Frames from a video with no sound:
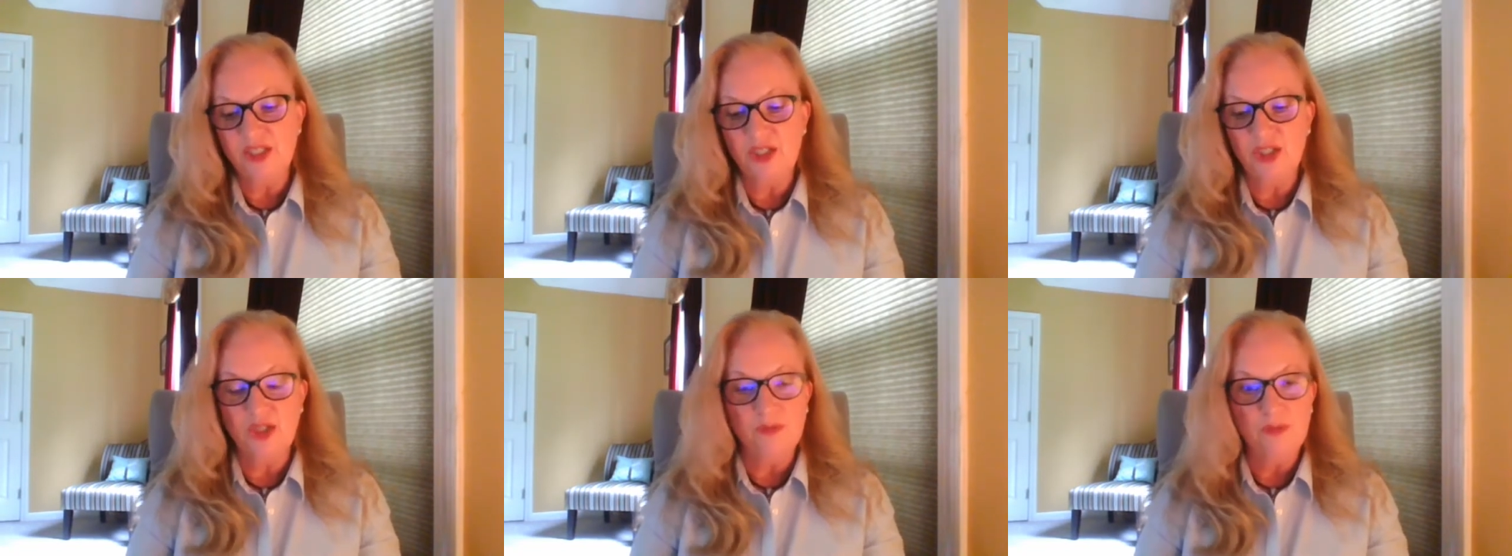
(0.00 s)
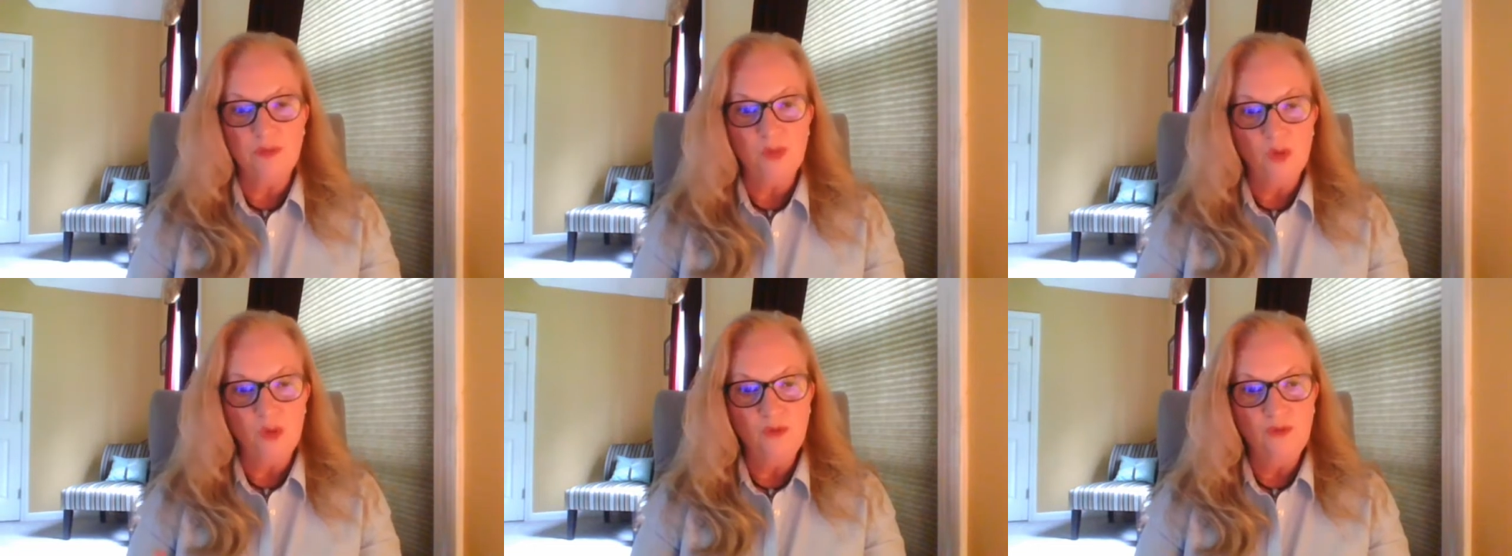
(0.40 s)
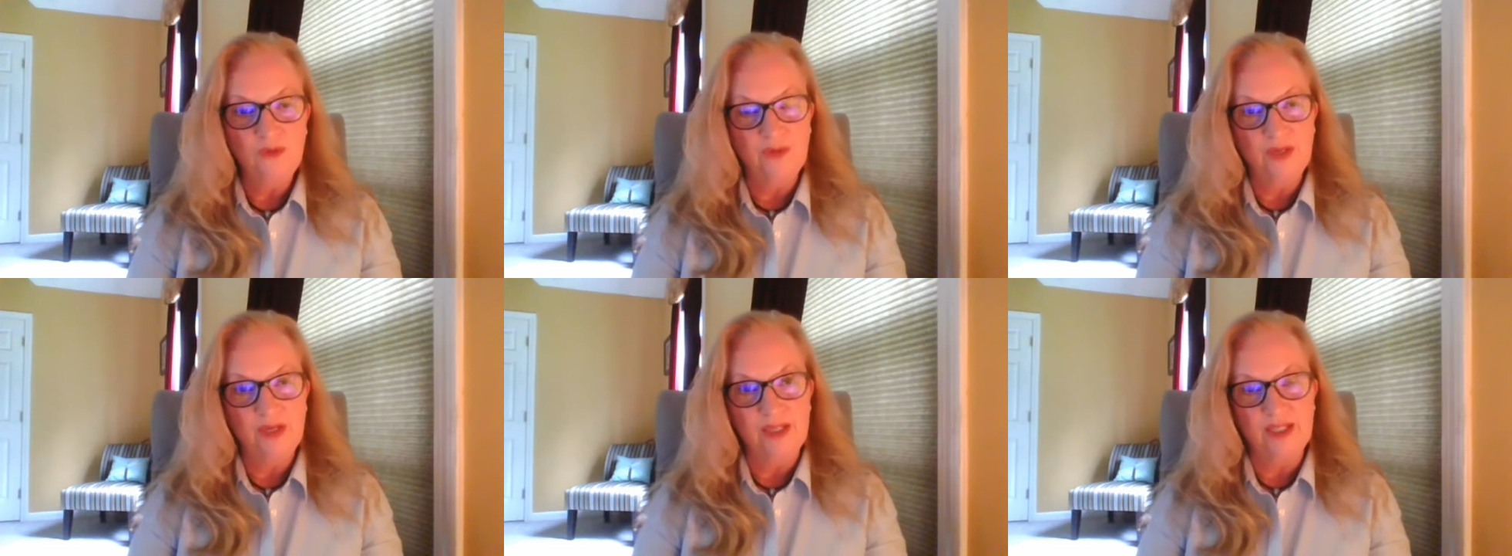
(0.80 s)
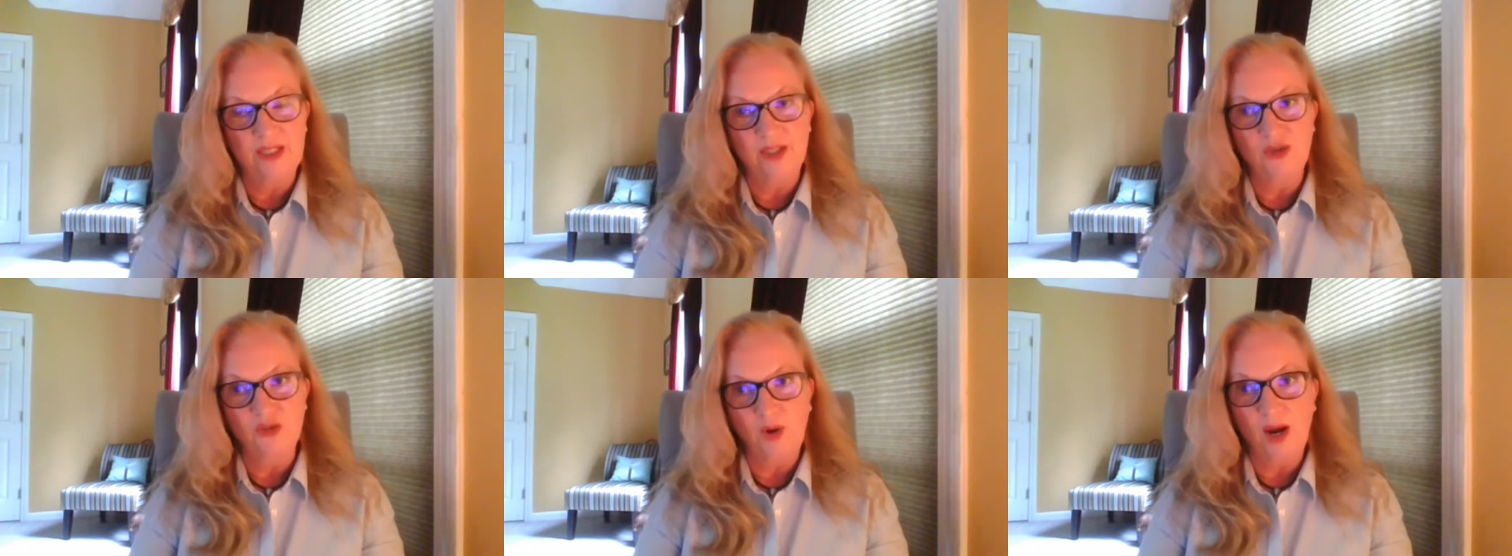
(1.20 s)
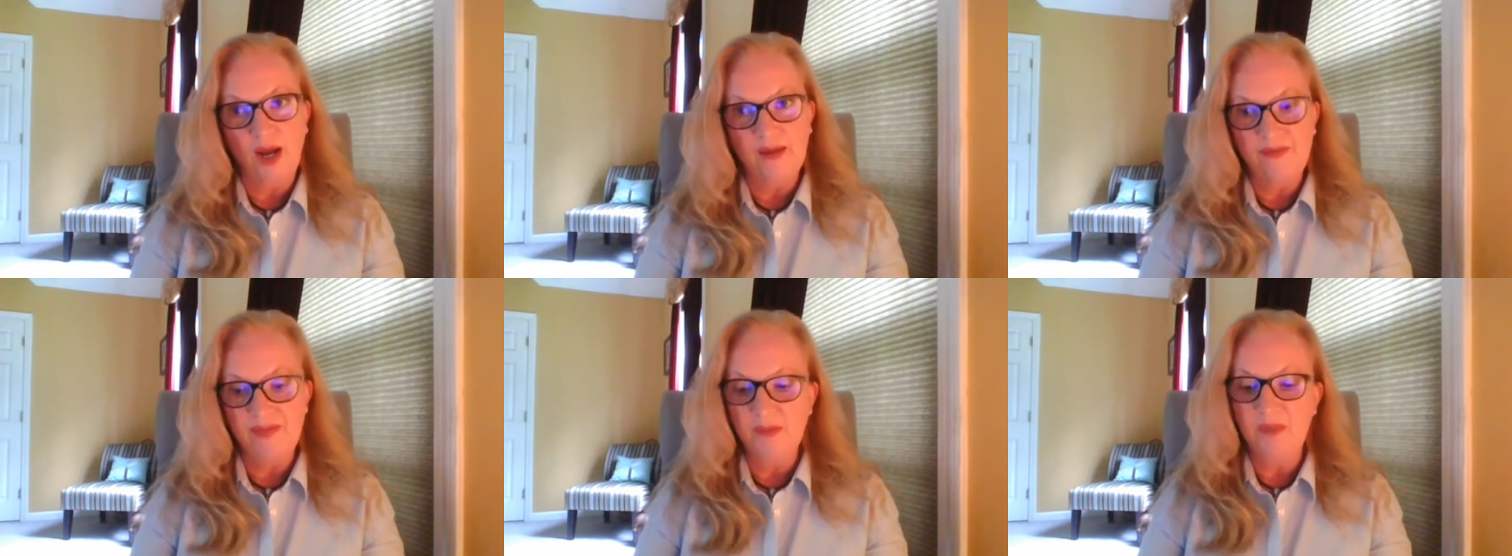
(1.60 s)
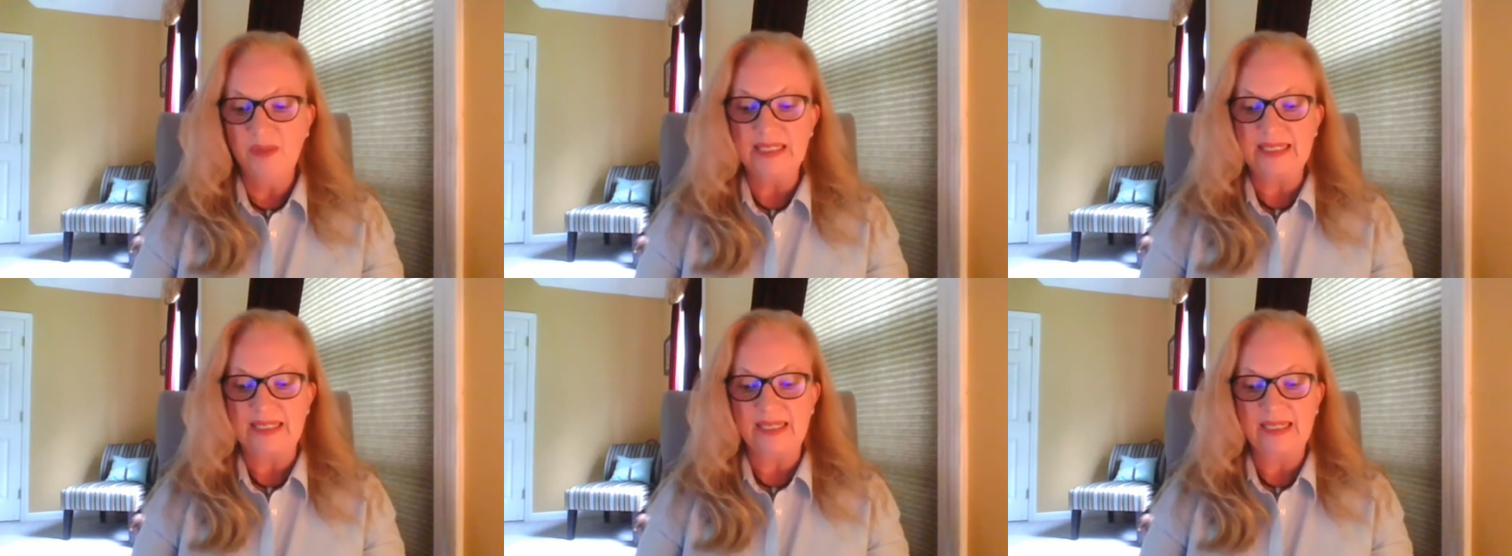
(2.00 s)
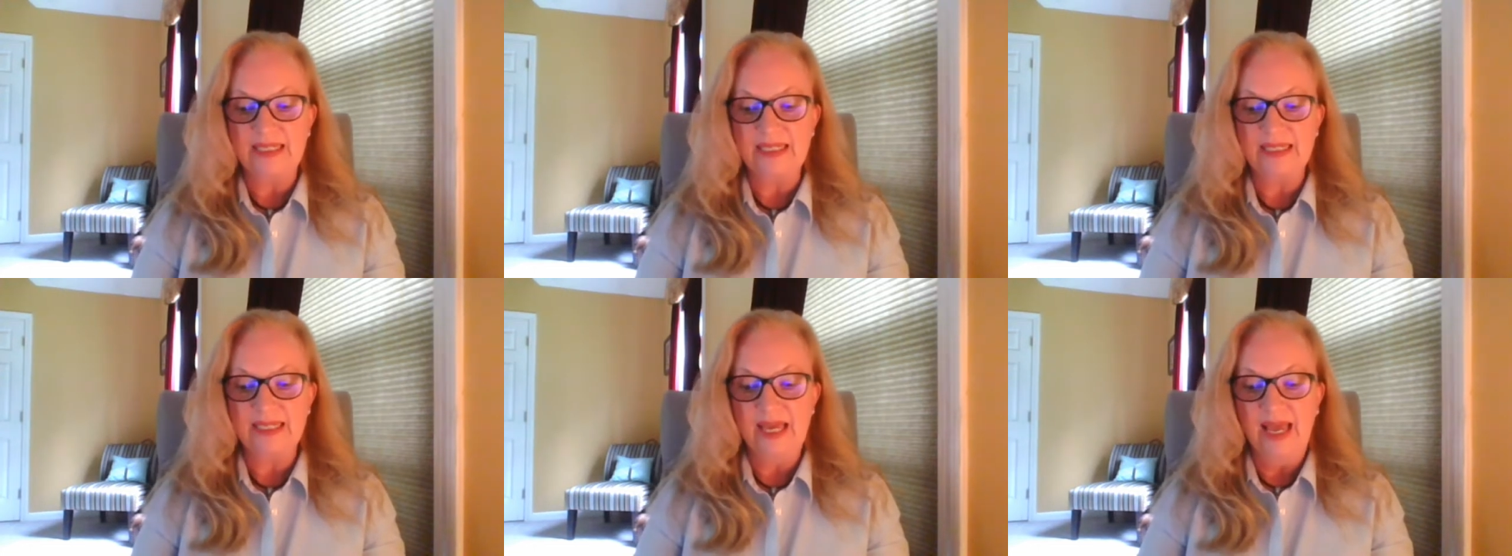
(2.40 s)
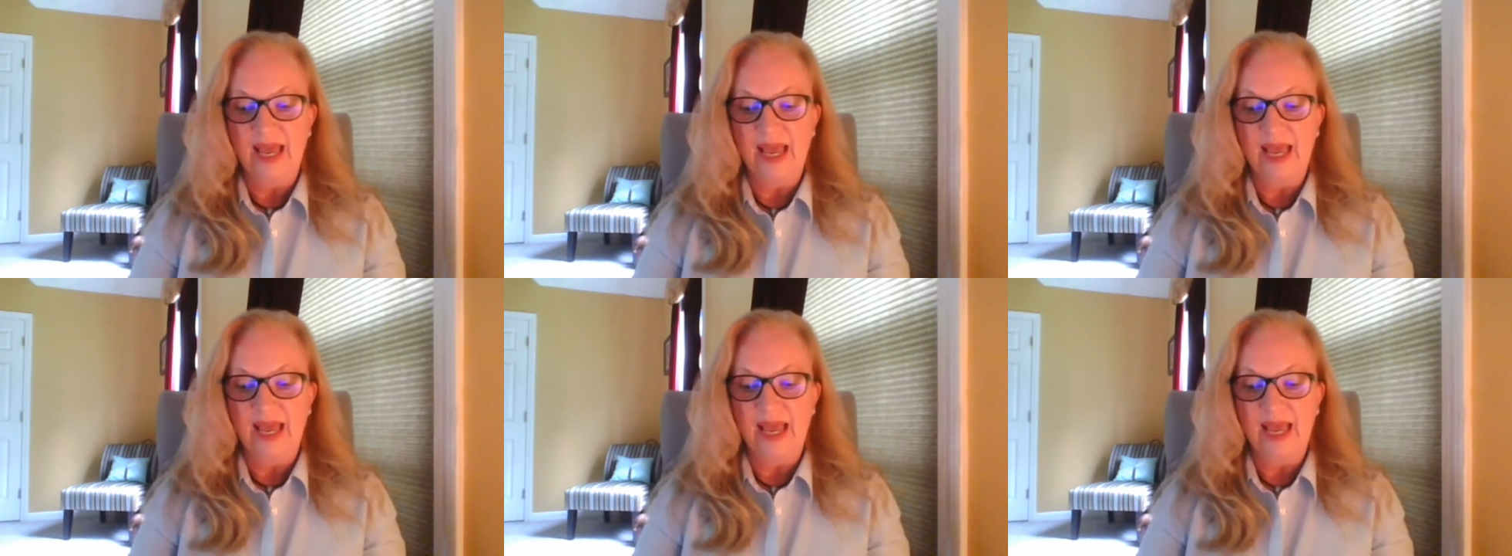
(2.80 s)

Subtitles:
to move, to drive the business,